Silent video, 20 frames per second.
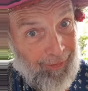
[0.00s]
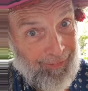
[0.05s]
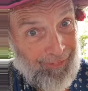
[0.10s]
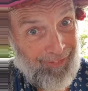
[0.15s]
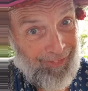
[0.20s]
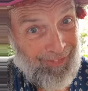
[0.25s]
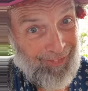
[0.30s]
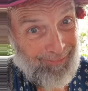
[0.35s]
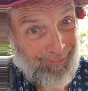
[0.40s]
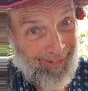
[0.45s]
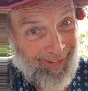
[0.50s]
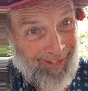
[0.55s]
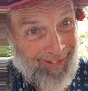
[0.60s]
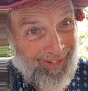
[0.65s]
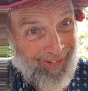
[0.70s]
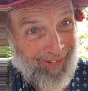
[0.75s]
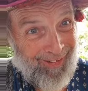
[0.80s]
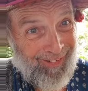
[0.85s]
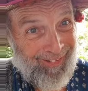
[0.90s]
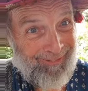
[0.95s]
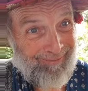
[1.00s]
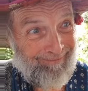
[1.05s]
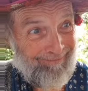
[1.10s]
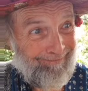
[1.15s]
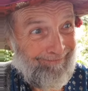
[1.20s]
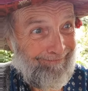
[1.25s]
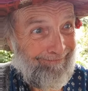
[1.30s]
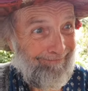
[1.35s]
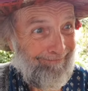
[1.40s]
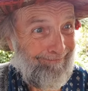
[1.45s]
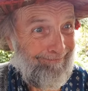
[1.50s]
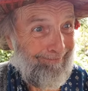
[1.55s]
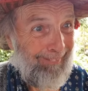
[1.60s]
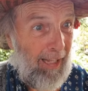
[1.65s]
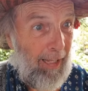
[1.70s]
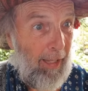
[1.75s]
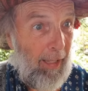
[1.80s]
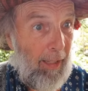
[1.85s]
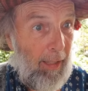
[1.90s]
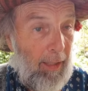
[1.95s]
she's my daughter. Mm -hmm.
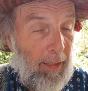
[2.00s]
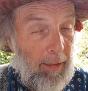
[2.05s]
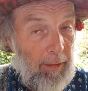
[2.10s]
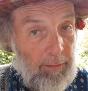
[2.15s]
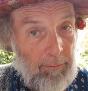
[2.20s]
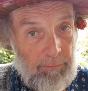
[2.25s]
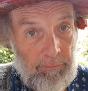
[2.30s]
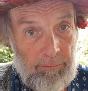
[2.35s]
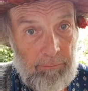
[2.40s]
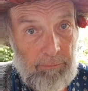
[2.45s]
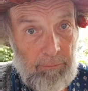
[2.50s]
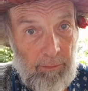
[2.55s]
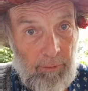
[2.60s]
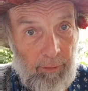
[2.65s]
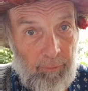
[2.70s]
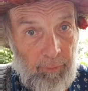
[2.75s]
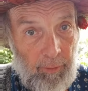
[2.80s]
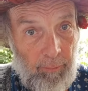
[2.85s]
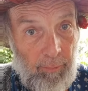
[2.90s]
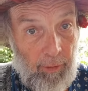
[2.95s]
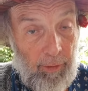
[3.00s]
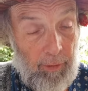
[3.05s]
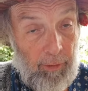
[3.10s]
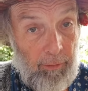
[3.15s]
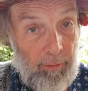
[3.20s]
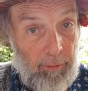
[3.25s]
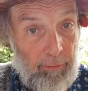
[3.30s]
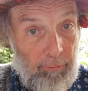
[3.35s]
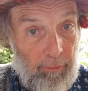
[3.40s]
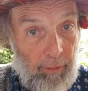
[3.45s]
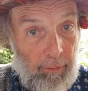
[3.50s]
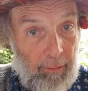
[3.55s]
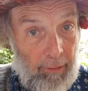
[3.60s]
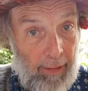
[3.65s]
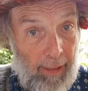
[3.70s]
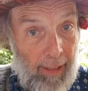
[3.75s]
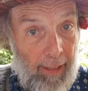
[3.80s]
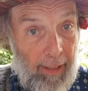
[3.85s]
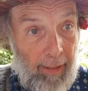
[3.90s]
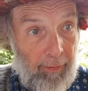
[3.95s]
Everybody could
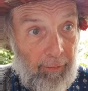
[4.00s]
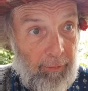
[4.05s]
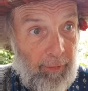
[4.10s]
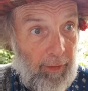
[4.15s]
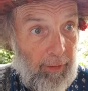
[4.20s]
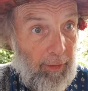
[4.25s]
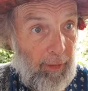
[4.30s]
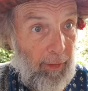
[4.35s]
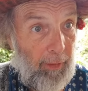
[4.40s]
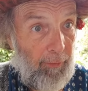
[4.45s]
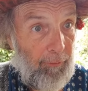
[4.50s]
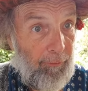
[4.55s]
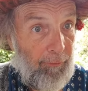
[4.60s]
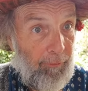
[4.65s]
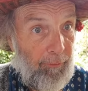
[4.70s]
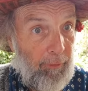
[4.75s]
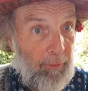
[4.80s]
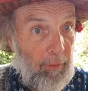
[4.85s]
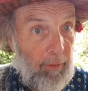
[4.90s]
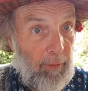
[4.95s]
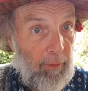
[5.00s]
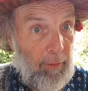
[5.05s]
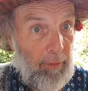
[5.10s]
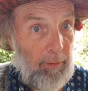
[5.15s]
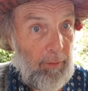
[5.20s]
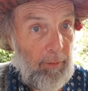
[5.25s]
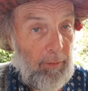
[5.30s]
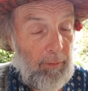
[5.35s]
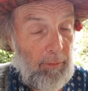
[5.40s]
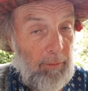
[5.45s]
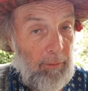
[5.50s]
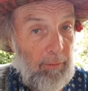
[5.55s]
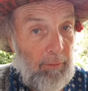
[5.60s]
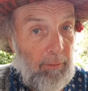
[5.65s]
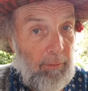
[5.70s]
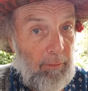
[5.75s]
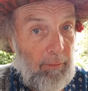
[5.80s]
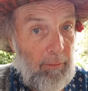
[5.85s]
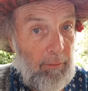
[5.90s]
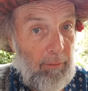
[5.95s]
relax, I guess.
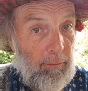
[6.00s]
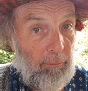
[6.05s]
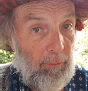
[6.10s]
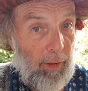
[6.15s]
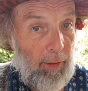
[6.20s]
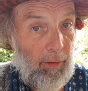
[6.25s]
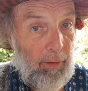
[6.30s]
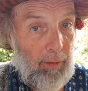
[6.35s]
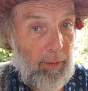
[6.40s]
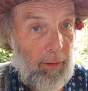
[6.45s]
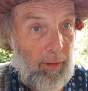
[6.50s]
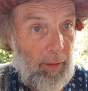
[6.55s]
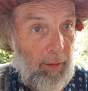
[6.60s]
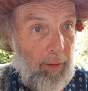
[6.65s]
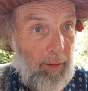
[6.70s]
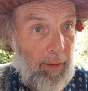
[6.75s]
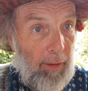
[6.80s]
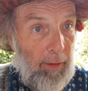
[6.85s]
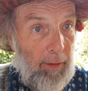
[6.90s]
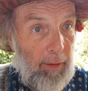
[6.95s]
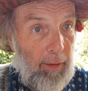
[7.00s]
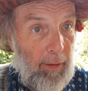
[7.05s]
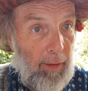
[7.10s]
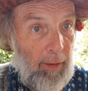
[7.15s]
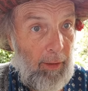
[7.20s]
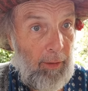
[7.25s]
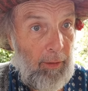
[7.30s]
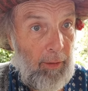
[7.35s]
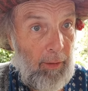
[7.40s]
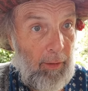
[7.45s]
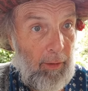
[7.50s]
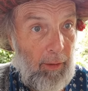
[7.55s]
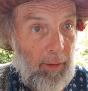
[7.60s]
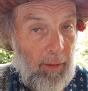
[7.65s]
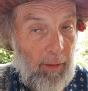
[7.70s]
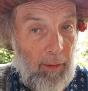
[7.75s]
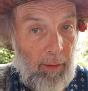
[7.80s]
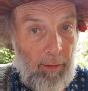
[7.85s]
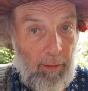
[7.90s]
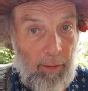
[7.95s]
Well, uh, Eddie and
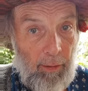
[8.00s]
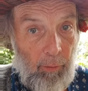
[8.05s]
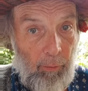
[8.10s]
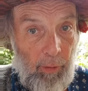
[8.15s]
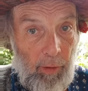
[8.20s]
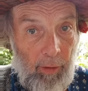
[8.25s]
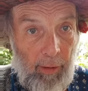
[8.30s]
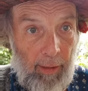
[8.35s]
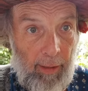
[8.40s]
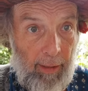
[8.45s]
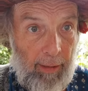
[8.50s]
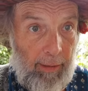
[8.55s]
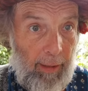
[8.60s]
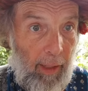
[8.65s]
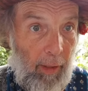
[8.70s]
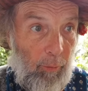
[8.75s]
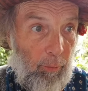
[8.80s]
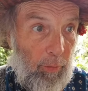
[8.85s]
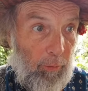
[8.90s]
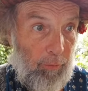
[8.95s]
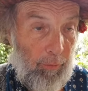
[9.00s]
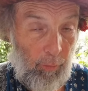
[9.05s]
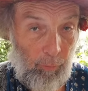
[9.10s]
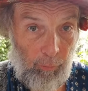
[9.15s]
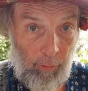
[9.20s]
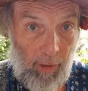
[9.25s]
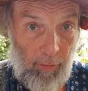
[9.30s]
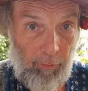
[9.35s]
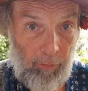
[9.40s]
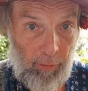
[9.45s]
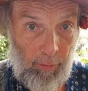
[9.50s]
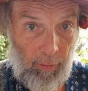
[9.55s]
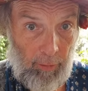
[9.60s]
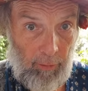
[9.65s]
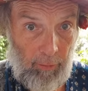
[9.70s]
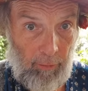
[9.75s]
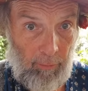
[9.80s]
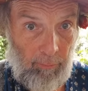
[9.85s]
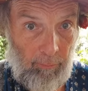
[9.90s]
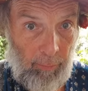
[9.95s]
uh, Ingela hang out with the resident
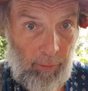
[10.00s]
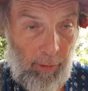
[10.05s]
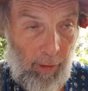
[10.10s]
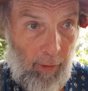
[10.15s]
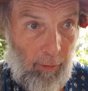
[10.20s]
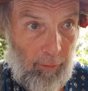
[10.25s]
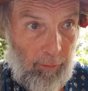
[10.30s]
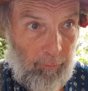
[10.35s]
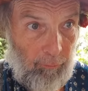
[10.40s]
Benares